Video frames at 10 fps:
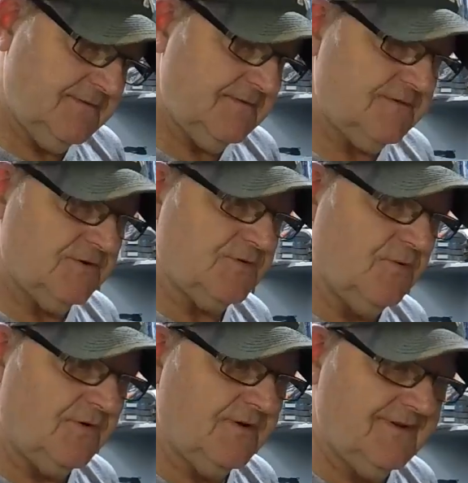touch
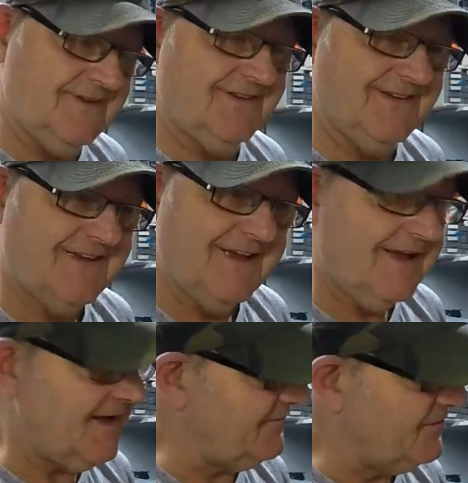wood,
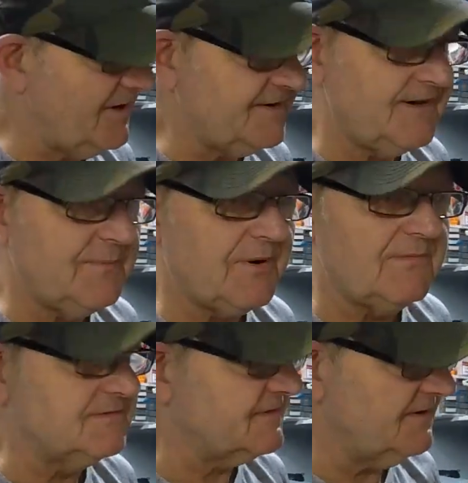I've not had any
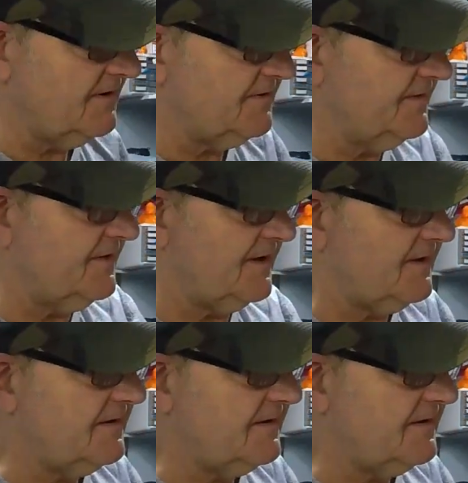problems with it, only that.